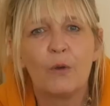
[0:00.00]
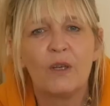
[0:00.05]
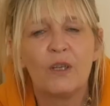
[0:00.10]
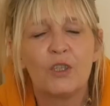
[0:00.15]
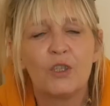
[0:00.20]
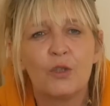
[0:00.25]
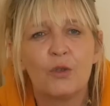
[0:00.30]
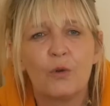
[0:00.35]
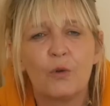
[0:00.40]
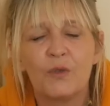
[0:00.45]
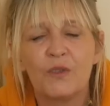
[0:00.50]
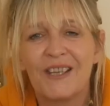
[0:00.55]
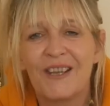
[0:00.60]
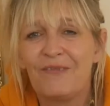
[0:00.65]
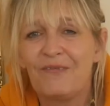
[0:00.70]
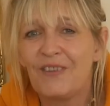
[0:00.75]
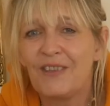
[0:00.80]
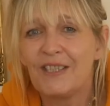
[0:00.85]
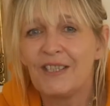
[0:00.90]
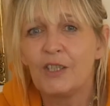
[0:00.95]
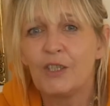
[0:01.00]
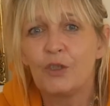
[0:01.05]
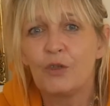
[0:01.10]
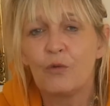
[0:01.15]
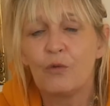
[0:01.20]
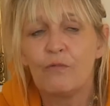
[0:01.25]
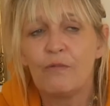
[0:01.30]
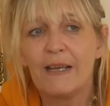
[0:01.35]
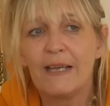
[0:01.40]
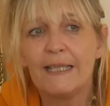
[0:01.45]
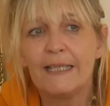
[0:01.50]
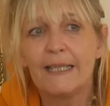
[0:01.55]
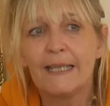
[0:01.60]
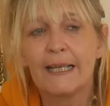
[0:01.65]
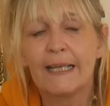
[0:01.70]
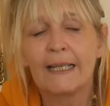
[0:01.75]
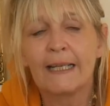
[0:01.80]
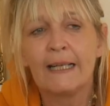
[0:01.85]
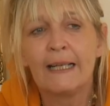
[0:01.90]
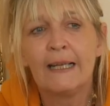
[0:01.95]
is yours, if this is your
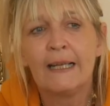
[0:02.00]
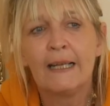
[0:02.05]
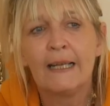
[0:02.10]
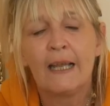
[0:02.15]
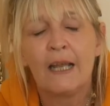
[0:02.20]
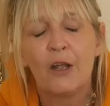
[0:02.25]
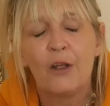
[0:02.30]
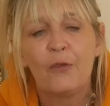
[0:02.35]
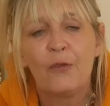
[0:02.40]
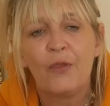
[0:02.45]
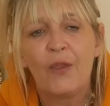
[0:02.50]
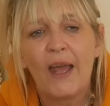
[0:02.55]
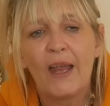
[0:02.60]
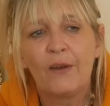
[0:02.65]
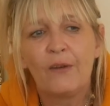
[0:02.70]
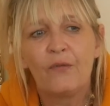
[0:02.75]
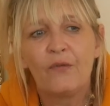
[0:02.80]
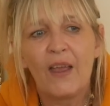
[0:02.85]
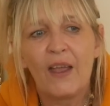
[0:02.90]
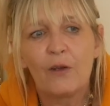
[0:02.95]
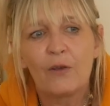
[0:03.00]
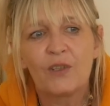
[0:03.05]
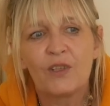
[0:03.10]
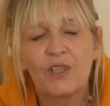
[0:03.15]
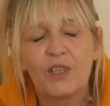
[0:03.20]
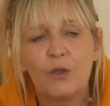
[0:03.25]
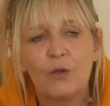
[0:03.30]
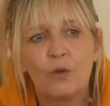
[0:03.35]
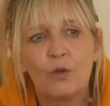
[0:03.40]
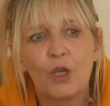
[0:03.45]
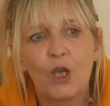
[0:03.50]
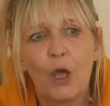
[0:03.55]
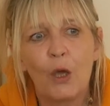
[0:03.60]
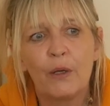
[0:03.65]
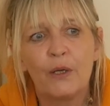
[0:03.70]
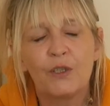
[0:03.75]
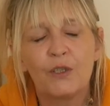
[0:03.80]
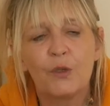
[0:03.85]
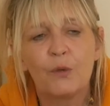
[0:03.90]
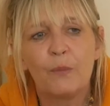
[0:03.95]
reading, then they are still
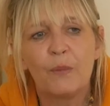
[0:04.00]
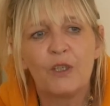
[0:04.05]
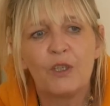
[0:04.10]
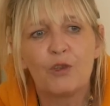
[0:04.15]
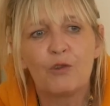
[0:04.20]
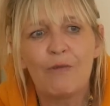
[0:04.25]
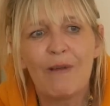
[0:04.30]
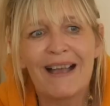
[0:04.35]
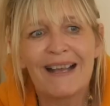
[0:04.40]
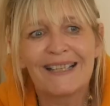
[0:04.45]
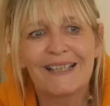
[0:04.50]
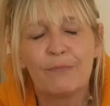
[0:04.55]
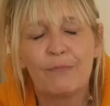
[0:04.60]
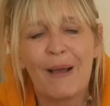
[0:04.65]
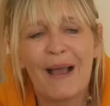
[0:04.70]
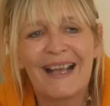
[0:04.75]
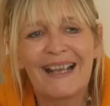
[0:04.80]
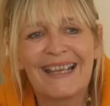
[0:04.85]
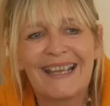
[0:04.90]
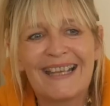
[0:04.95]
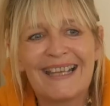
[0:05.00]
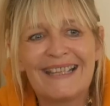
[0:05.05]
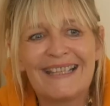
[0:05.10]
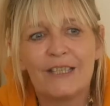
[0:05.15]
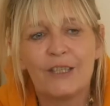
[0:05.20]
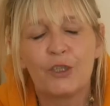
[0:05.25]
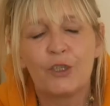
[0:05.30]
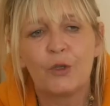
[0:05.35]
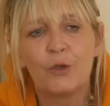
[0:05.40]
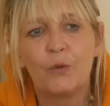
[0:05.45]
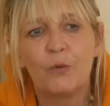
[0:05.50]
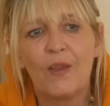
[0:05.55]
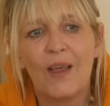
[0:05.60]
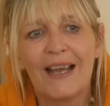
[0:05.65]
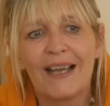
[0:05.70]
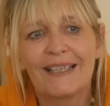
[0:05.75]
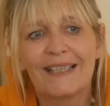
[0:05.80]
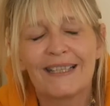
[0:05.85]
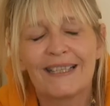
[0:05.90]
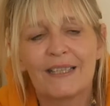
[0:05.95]
going to be dragged back into
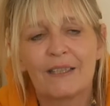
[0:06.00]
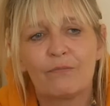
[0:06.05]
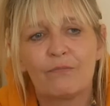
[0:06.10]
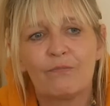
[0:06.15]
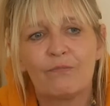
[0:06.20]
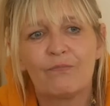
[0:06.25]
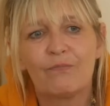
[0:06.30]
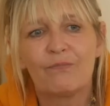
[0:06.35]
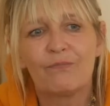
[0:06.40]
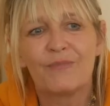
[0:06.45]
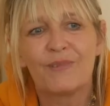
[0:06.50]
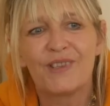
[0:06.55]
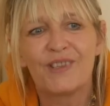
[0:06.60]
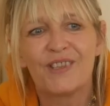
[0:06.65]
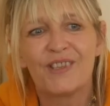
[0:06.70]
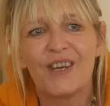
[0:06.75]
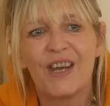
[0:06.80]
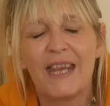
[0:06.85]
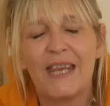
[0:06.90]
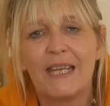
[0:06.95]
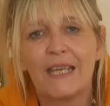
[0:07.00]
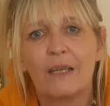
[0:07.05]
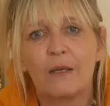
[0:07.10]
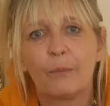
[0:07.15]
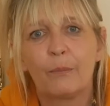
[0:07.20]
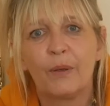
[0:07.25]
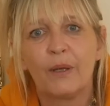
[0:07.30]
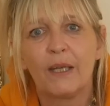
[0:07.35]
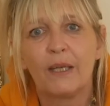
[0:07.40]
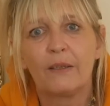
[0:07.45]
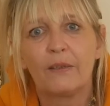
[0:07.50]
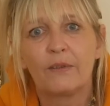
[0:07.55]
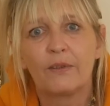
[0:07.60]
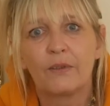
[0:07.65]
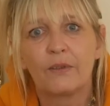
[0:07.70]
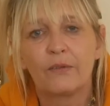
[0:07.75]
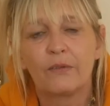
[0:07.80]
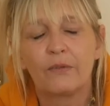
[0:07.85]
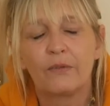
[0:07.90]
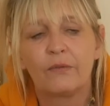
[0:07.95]
that snake pit.
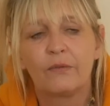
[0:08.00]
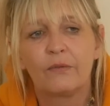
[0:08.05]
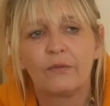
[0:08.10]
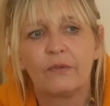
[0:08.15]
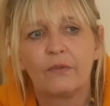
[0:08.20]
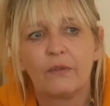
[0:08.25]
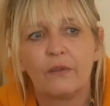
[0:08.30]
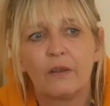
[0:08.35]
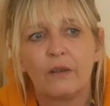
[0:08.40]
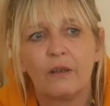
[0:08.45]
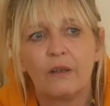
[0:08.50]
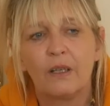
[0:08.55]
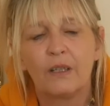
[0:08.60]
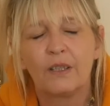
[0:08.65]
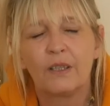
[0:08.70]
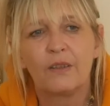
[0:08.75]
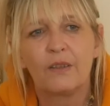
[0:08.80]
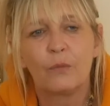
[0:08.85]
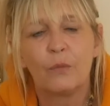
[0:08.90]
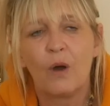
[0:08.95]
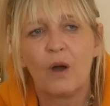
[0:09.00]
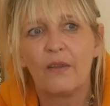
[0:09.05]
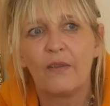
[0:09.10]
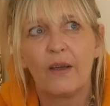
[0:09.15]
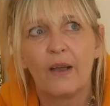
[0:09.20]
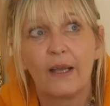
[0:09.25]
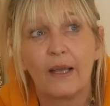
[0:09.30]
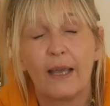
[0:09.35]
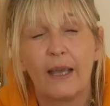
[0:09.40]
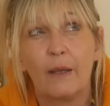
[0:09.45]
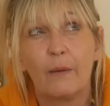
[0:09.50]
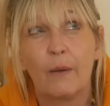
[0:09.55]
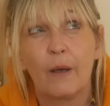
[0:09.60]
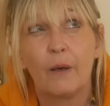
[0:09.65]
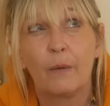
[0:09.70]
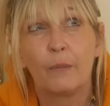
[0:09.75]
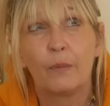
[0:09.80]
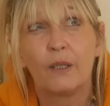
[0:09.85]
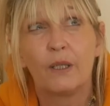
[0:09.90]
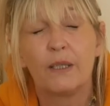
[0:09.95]
I don't know why that came
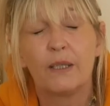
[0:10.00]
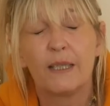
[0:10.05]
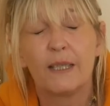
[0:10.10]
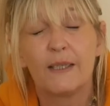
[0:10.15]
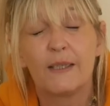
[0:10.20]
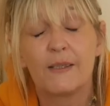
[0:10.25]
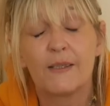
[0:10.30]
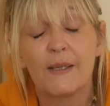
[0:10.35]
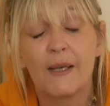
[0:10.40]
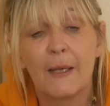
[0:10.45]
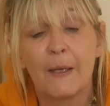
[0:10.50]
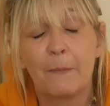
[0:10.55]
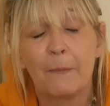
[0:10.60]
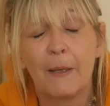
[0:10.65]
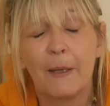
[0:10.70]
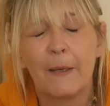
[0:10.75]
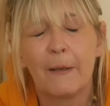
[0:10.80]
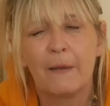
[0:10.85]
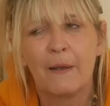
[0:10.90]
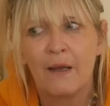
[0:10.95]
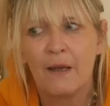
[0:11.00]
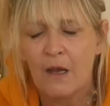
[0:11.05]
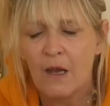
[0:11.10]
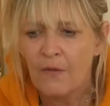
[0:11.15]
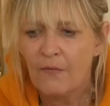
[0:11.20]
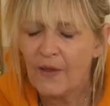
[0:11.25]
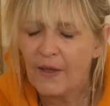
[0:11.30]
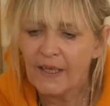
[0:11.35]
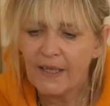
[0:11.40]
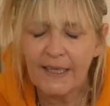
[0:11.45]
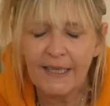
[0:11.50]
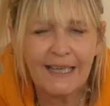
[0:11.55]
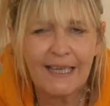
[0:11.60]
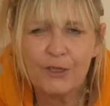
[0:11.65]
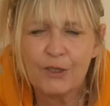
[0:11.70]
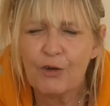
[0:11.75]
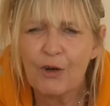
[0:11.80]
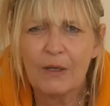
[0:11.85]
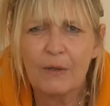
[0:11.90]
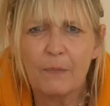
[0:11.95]
out, but it did snake pit. They're going to
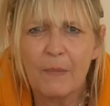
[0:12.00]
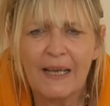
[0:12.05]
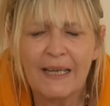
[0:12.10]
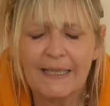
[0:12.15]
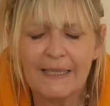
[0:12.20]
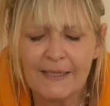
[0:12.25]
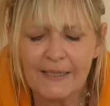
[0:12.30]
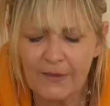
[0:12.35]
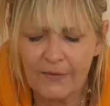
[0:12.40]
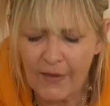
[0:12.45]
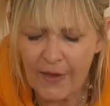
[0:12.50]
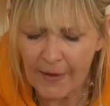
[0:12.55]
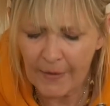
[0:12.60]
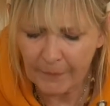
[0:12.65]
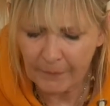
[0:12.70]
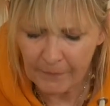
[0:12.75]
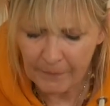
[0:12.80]
get dragged back into that.